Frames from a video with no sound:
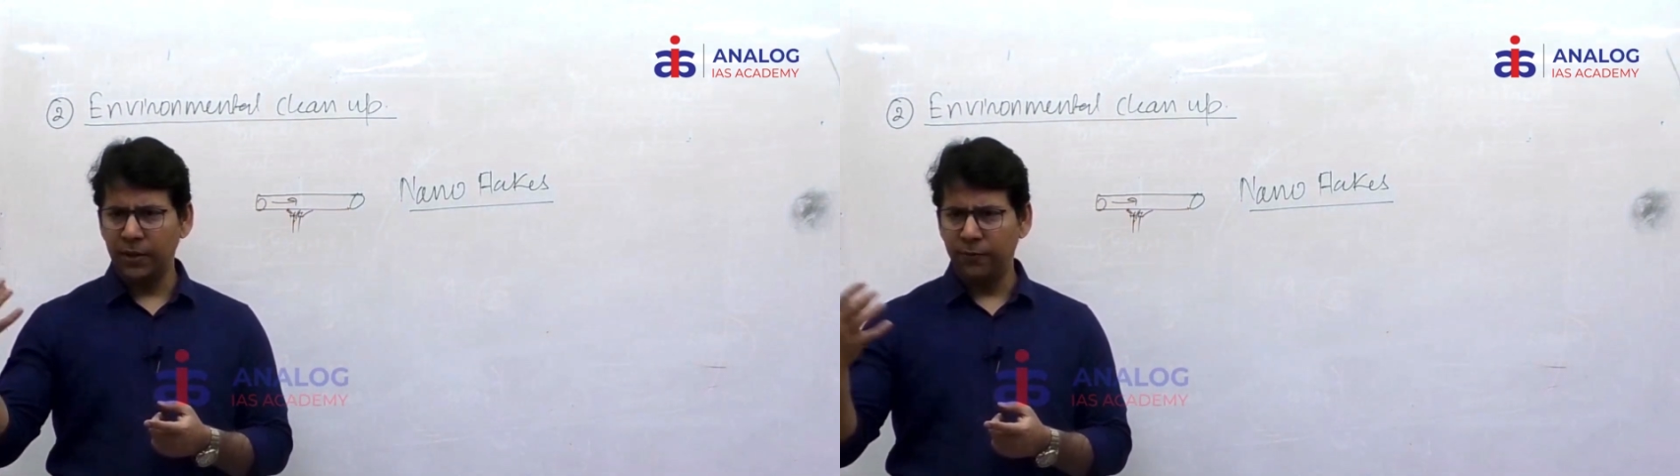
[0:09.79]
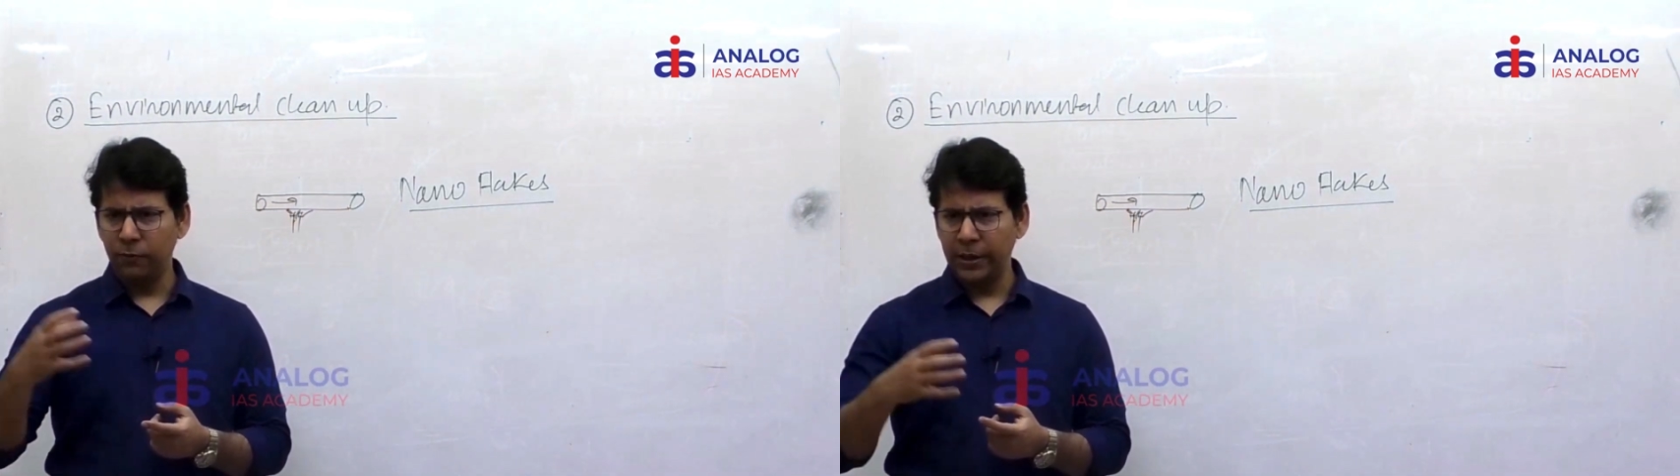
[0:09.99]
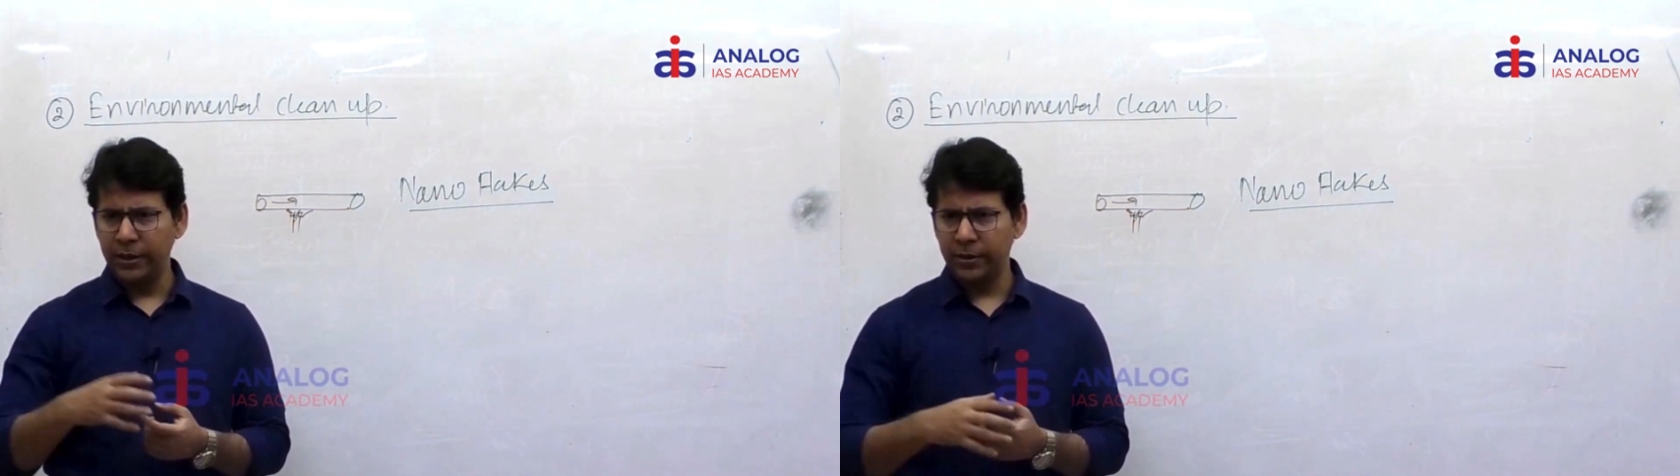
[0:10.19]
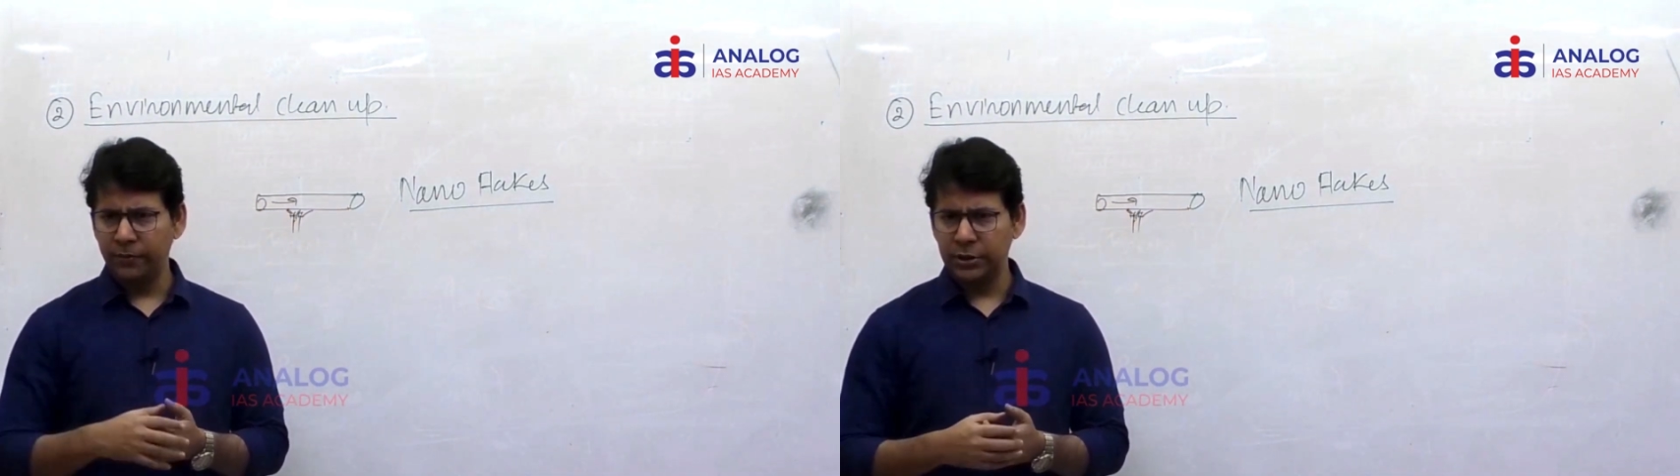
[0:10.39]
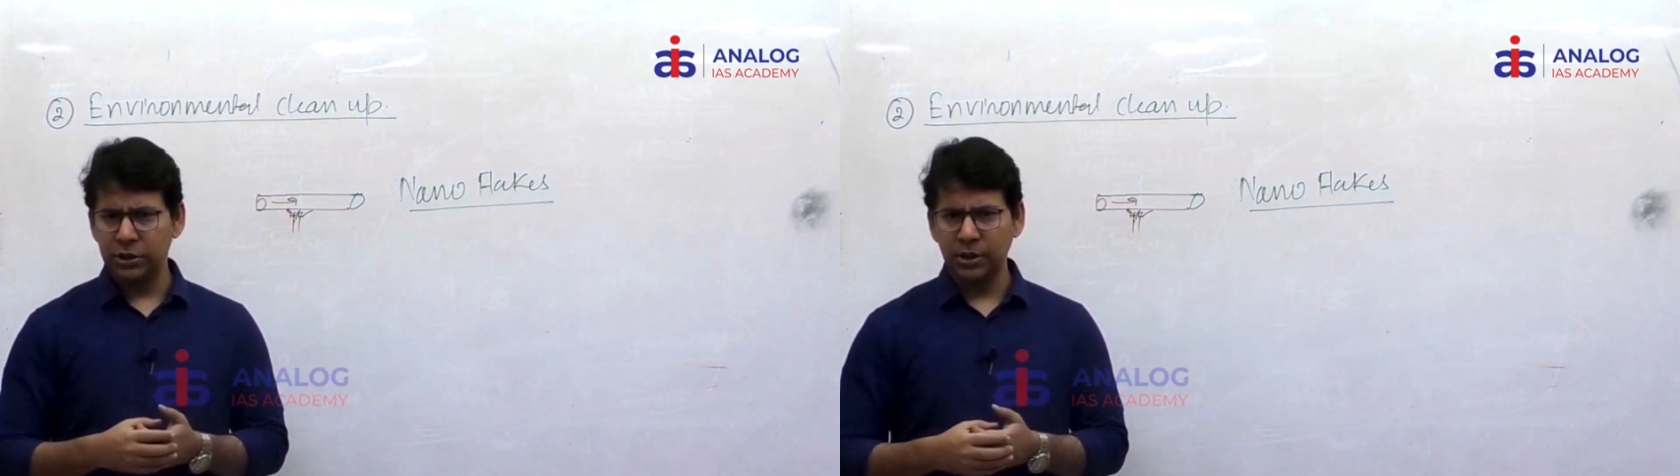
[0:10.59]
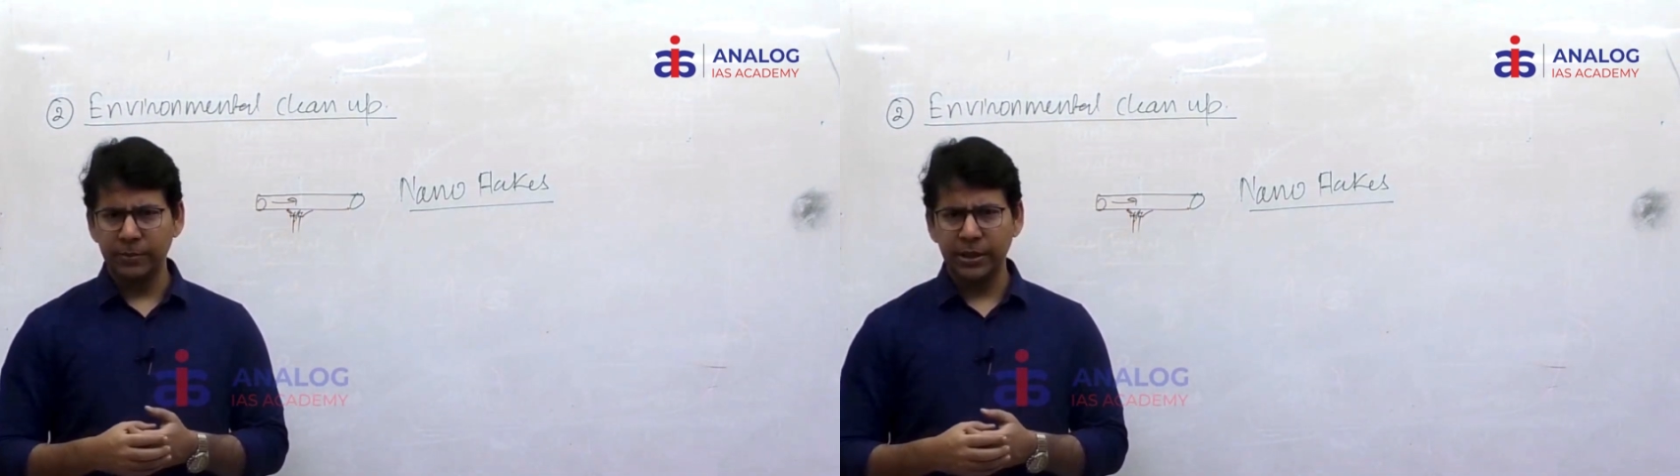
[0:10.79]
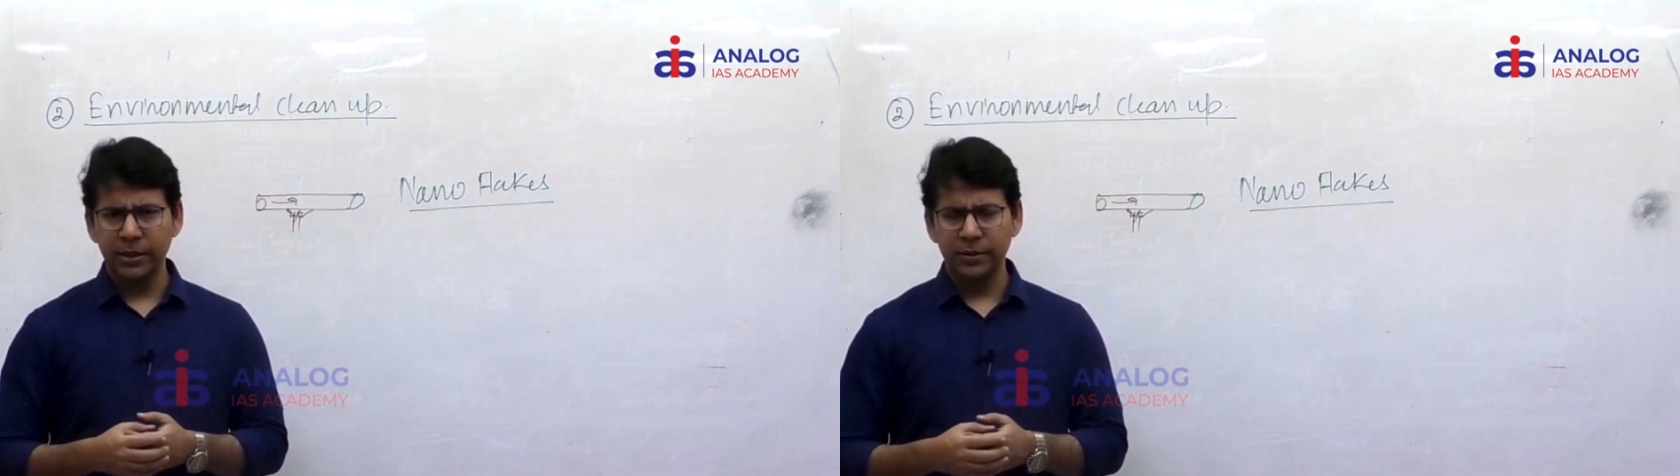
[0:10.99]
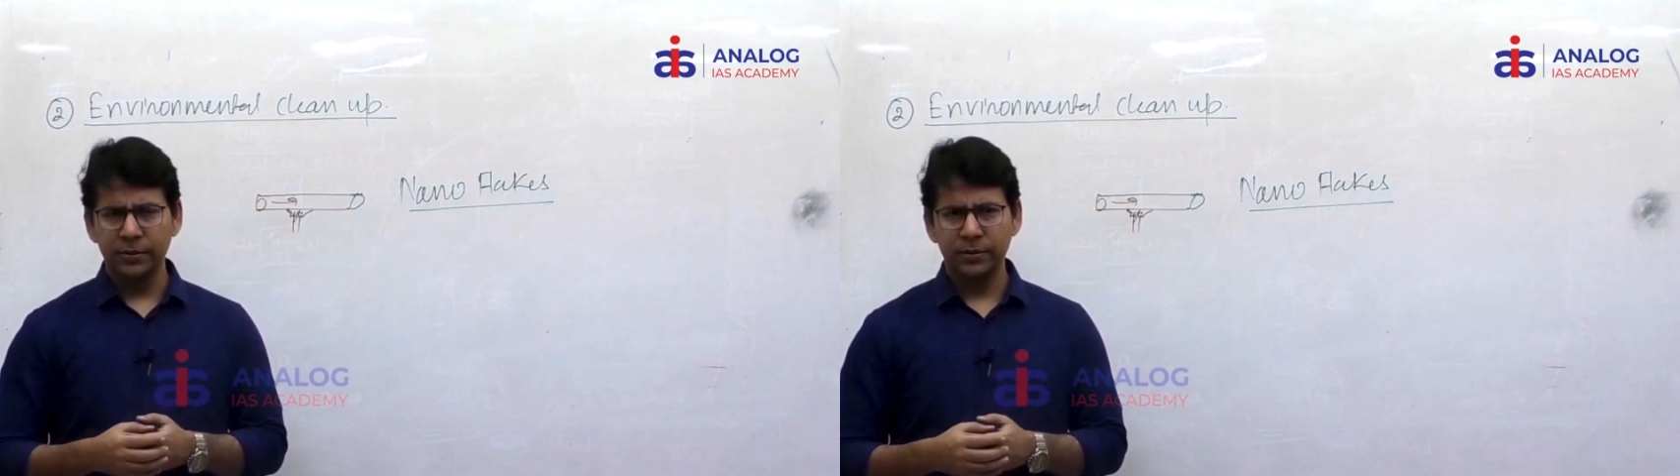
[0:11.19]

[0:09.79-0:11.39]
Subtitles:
effluent which is coming in,